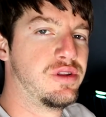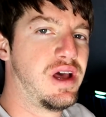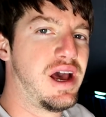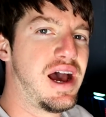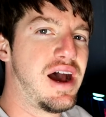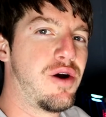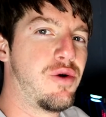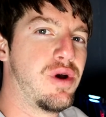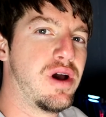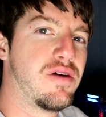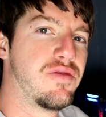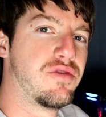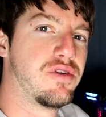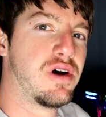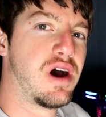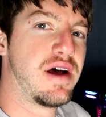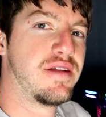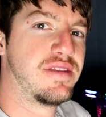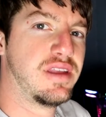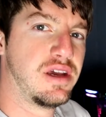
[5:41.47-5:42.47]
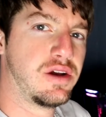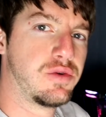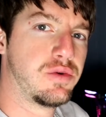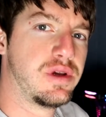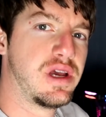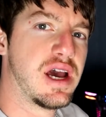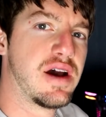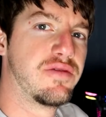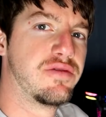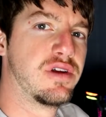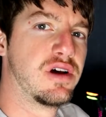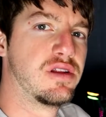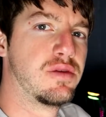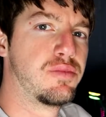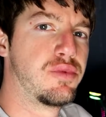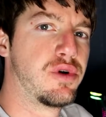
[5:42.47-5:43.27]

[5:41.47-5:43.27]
However, I think we have another